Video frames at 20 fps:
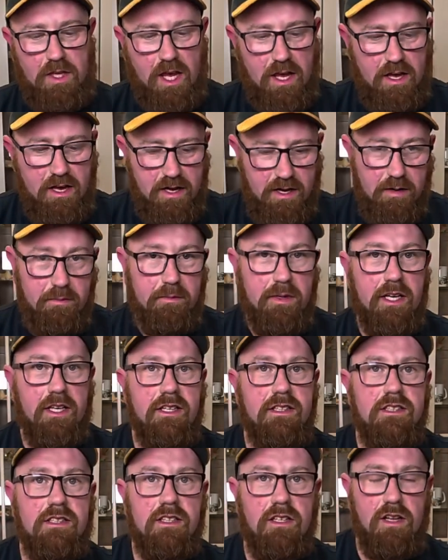
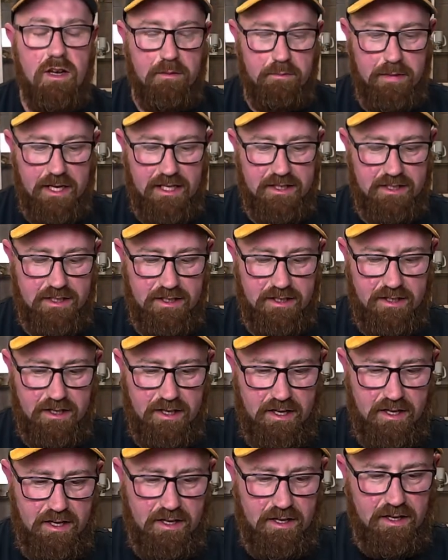it's a lot better
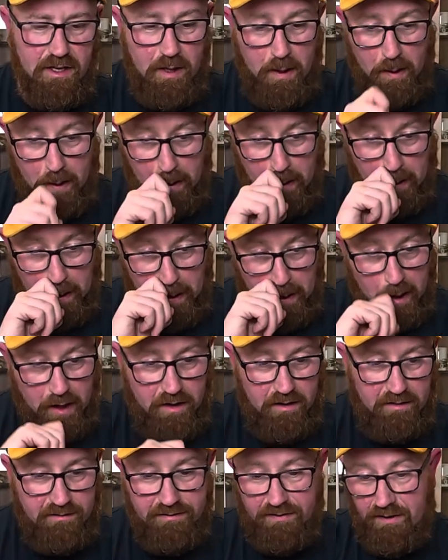
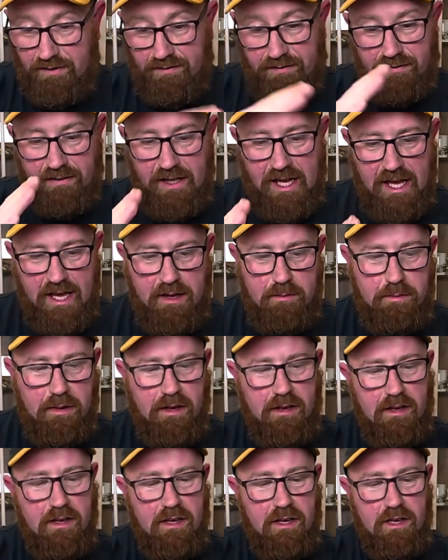for flip,
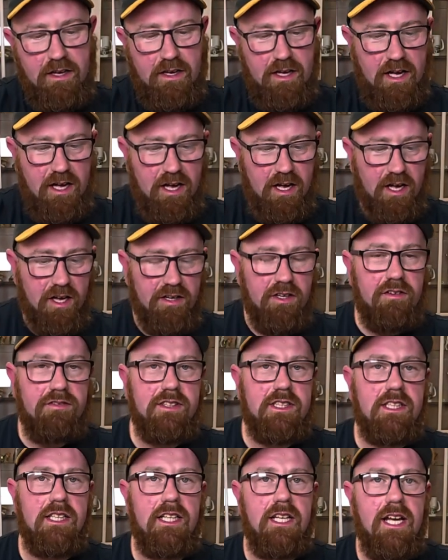and
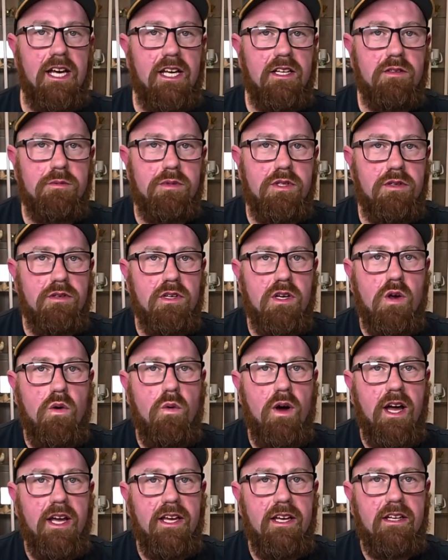obviously that helps you
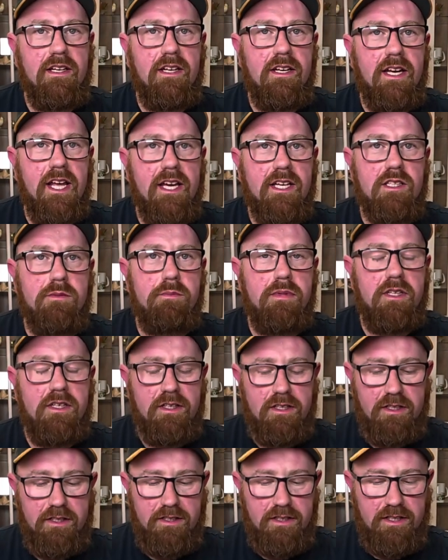acquire the next
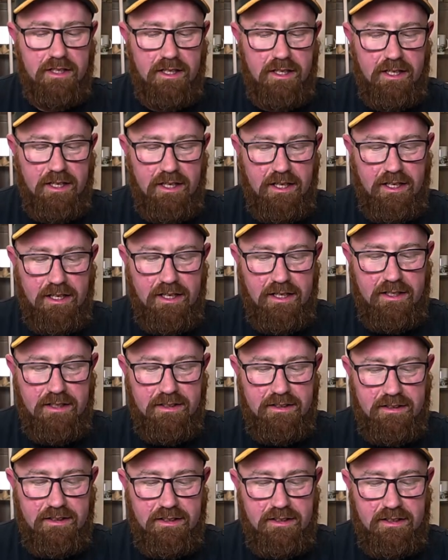bird.
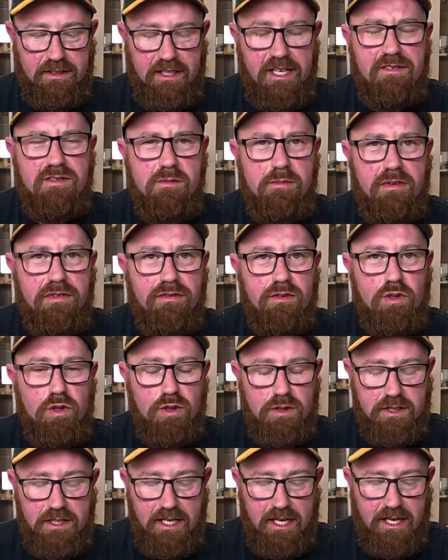And even
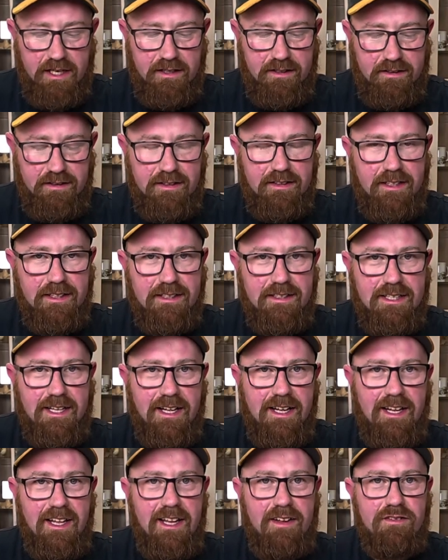before 10 and things
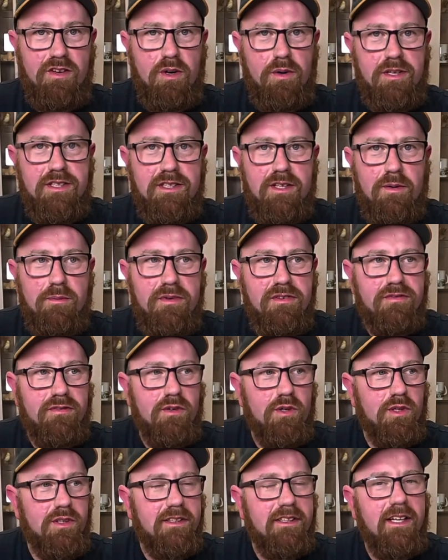like that, I've noticed on my
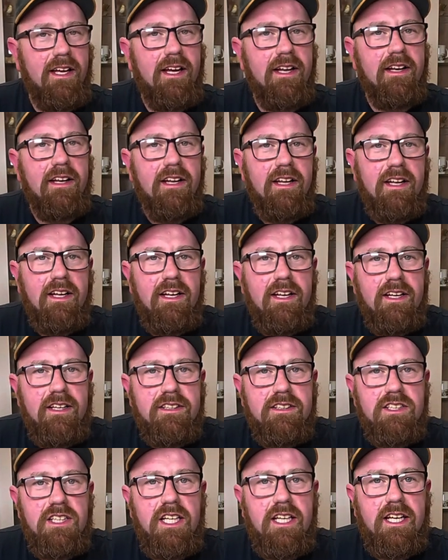410,
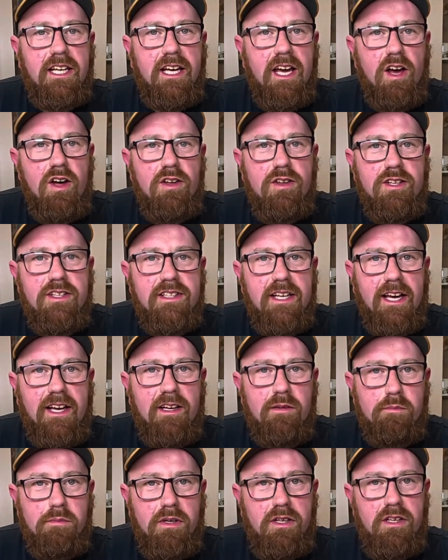you can get on the
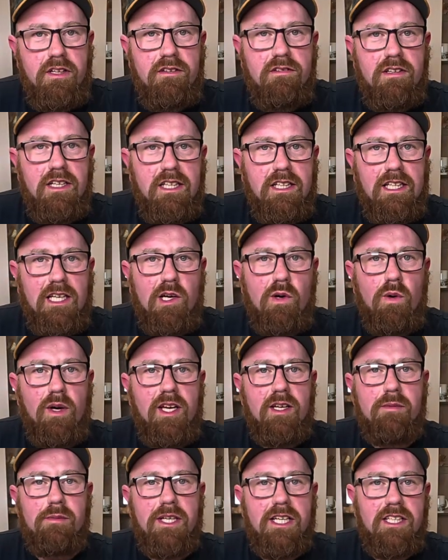second bird really
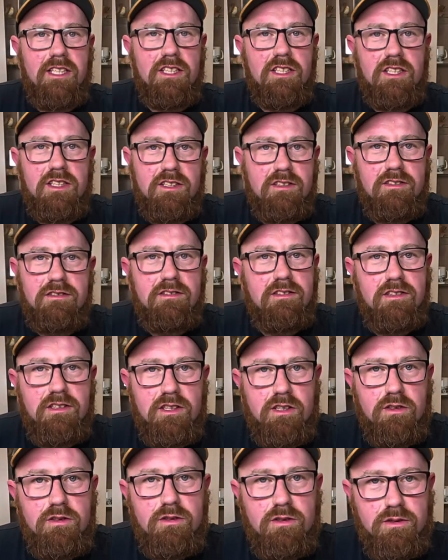quick because the
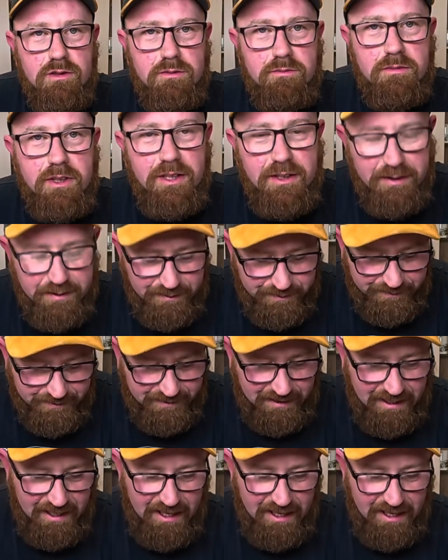gun doesn't move.